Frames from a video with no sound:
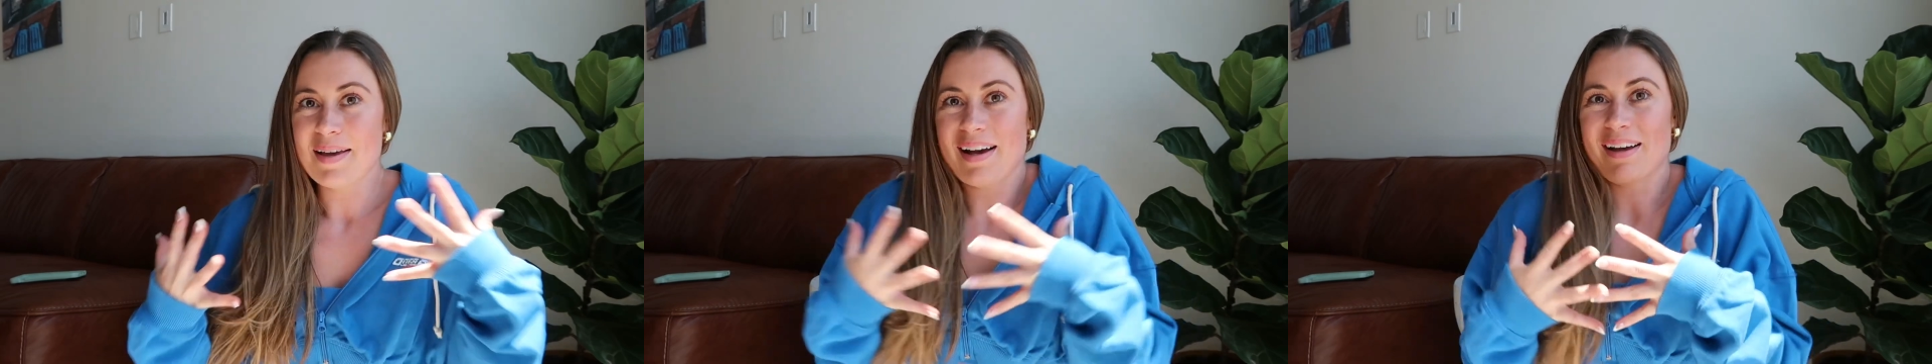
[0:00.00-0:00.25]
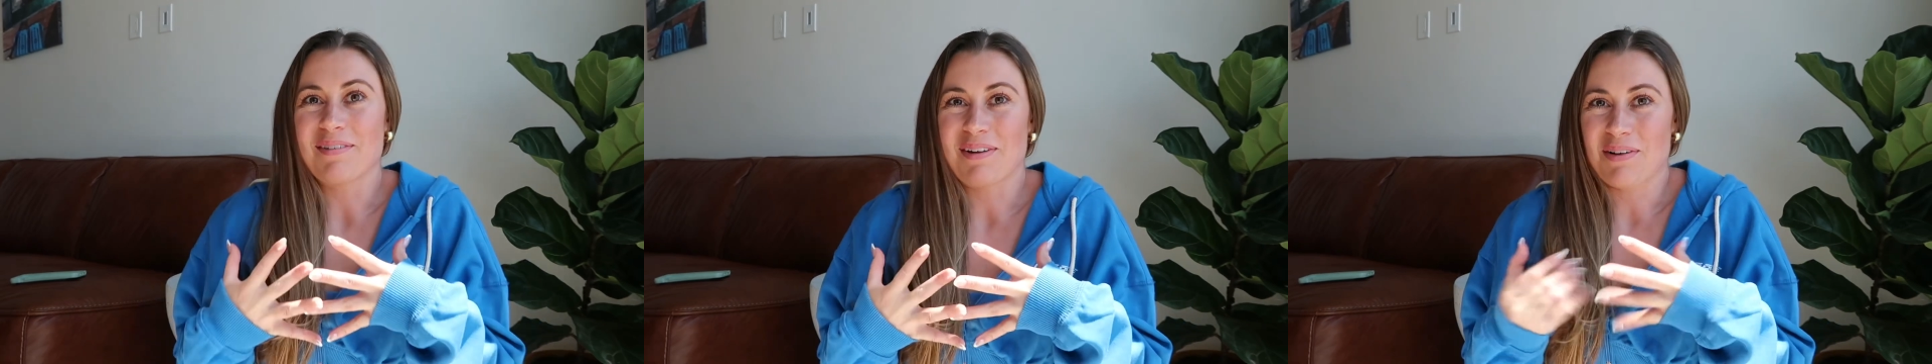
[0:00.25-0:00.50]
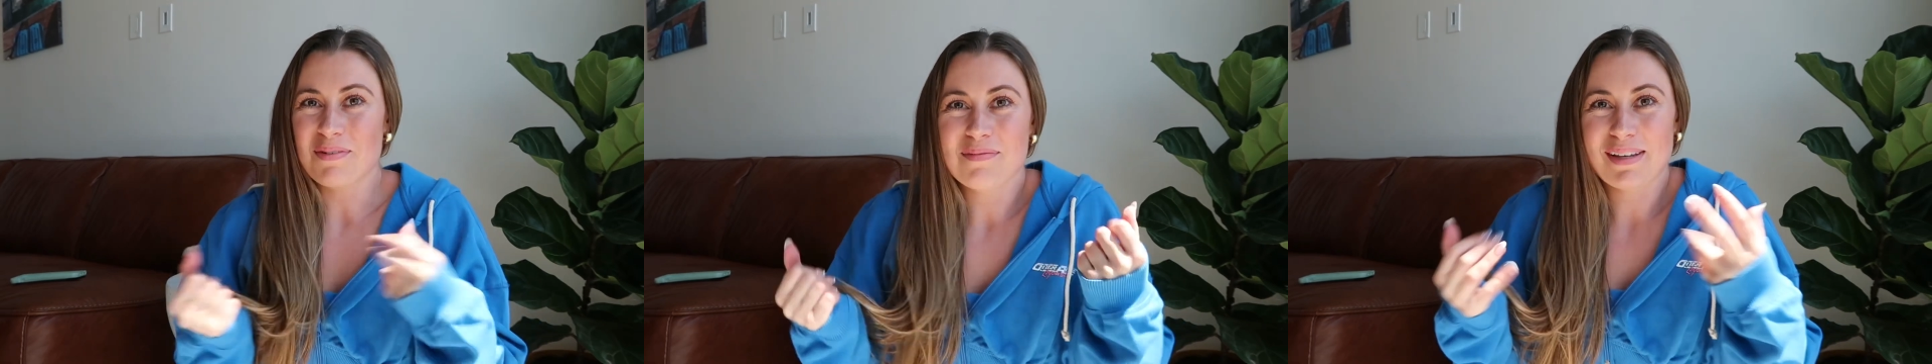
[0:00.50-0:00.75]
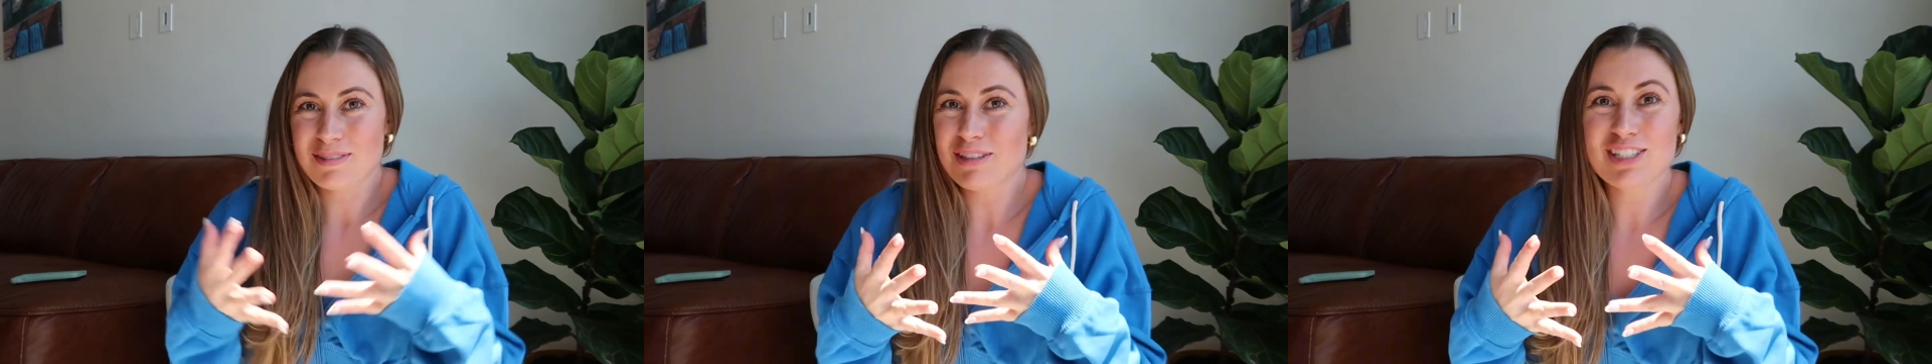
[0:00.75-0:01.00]
I don't know, it
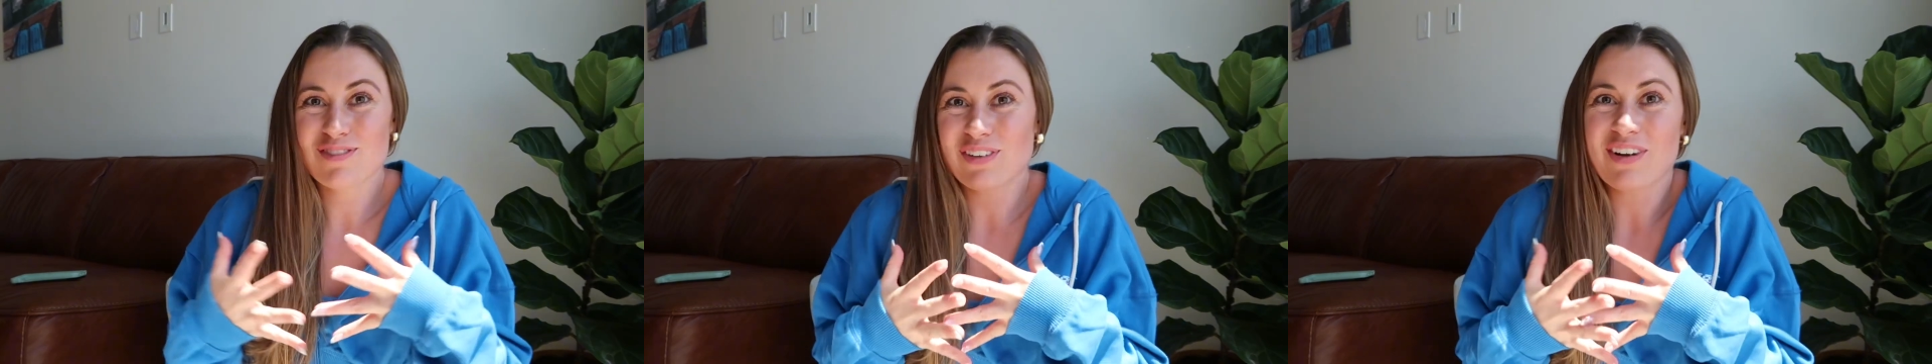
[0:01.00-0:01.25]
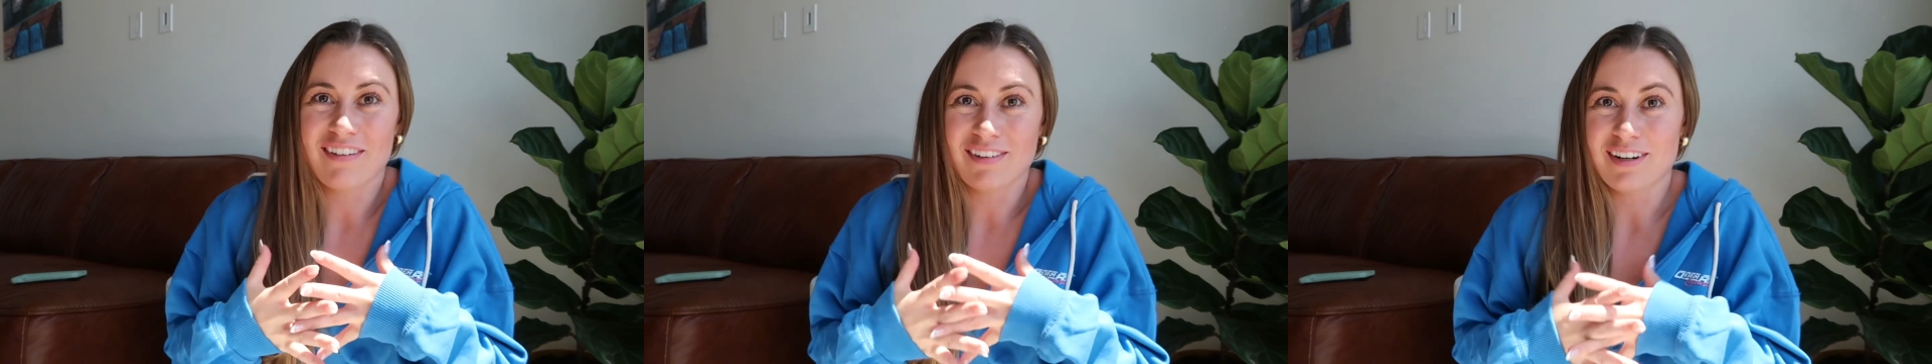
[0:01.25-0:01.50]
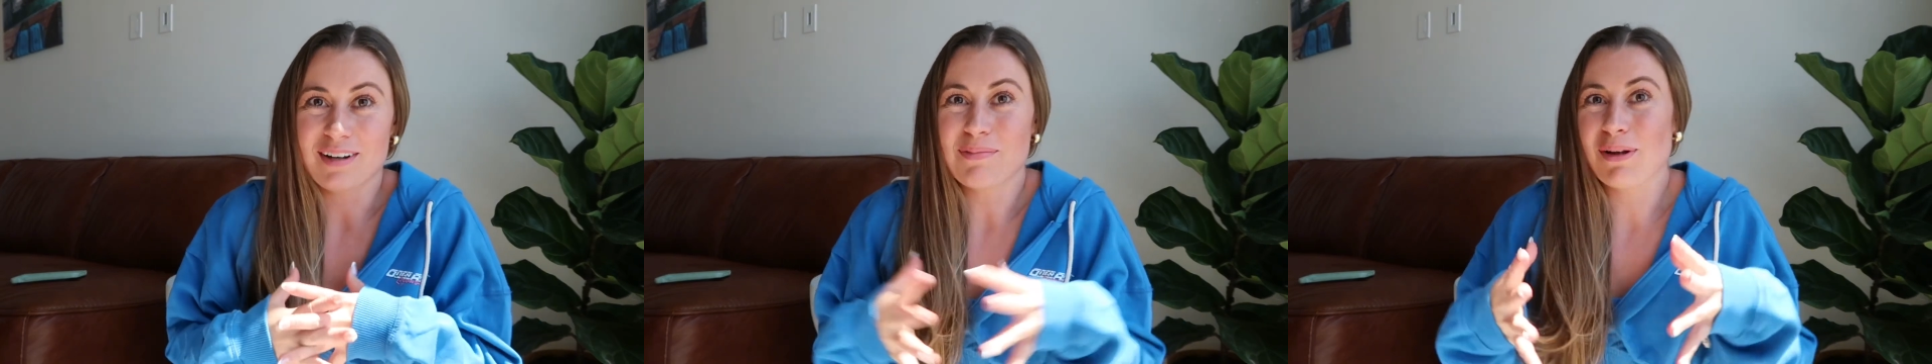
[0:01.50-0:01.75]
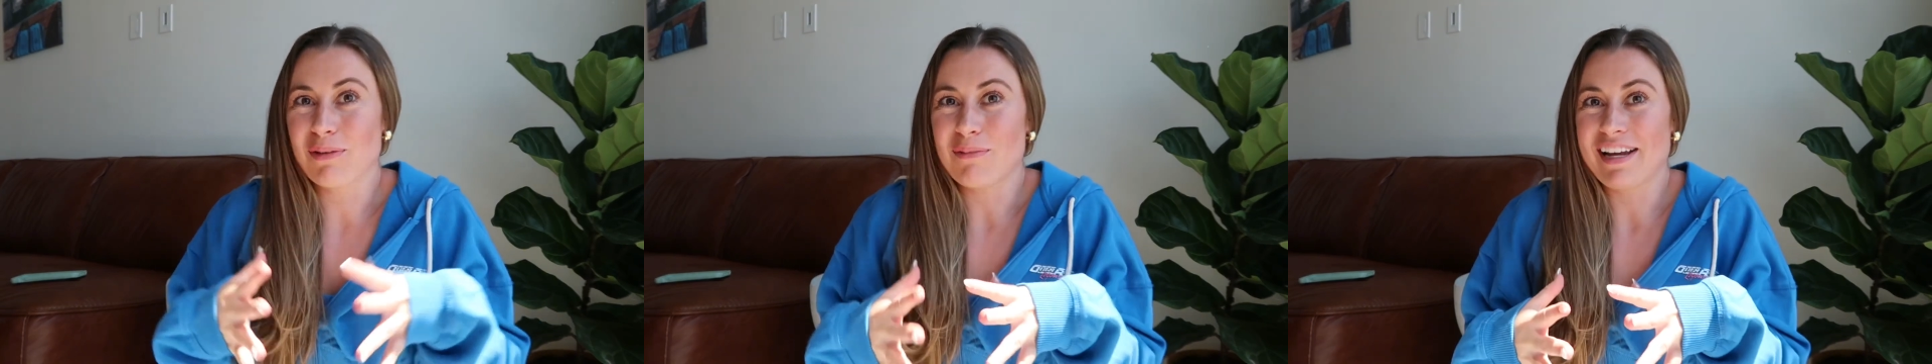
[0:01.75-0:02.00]
makes me just feel covered up
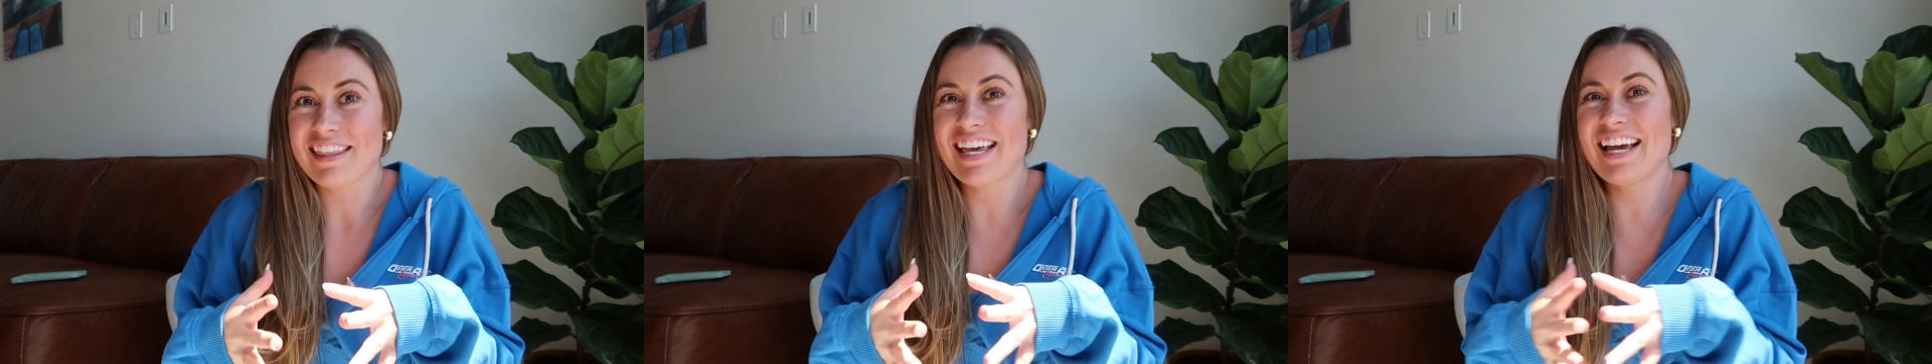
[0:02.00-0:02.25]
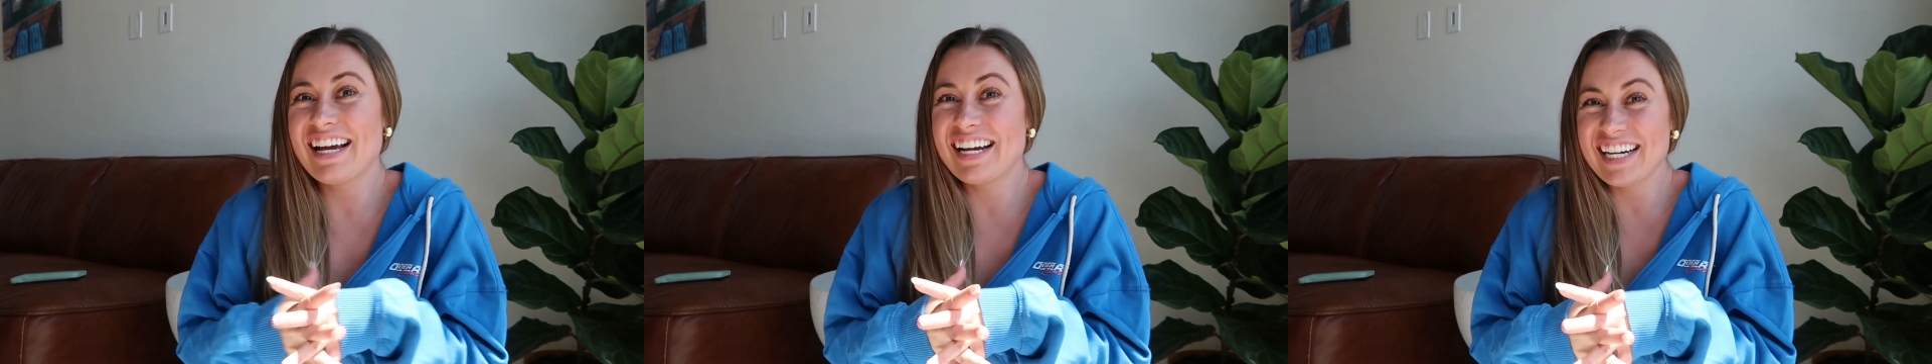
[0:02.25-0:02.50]
on the way there.